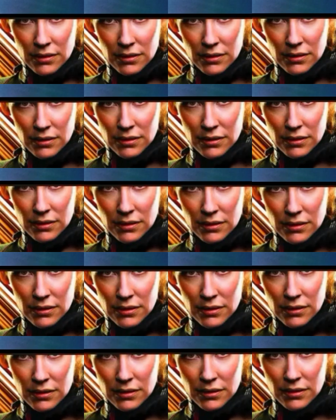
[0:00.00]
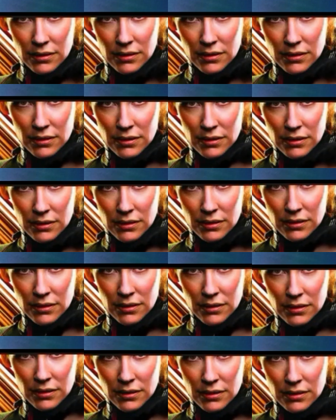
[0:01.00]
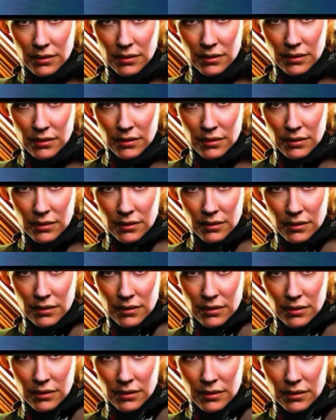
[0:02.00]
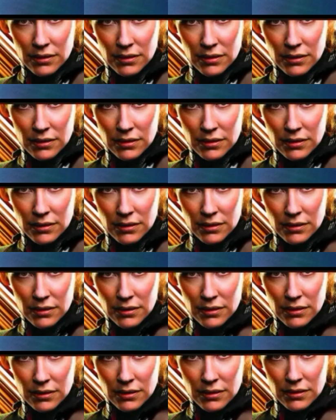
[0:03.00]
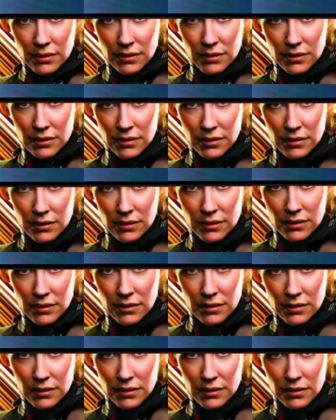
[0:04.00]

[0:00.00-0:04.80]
(not speaking)